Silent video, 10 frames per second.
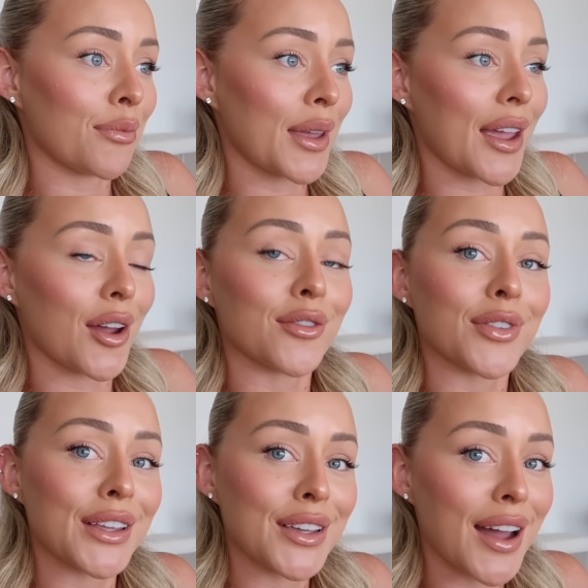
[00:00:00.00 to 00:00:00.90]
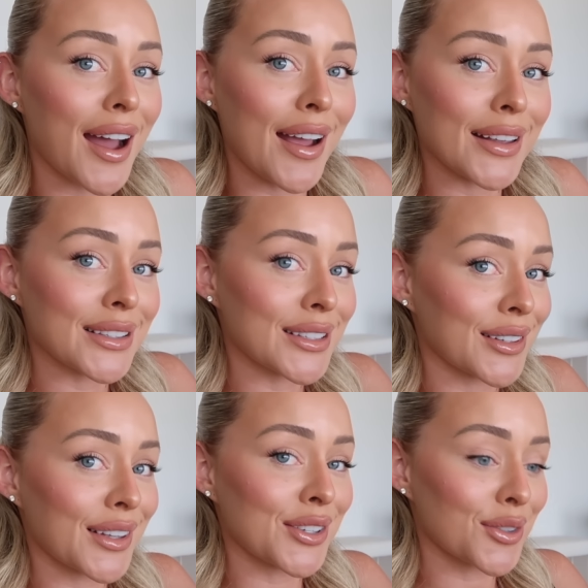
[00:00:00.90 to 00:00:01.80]
But yeah, hopefully you guys
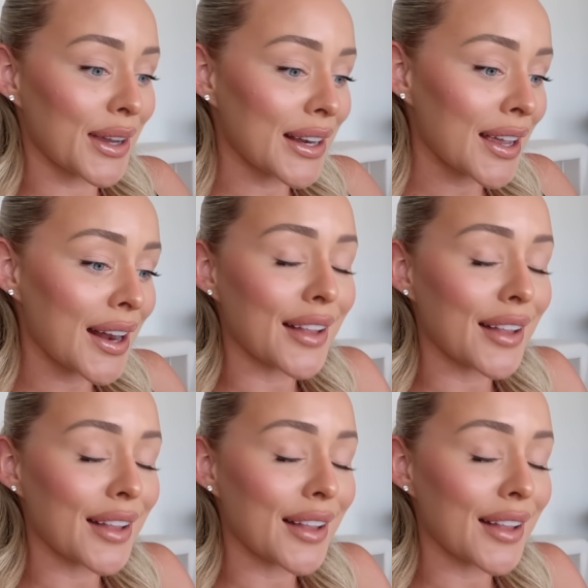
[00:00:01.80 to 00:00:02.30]
still enjoyed it.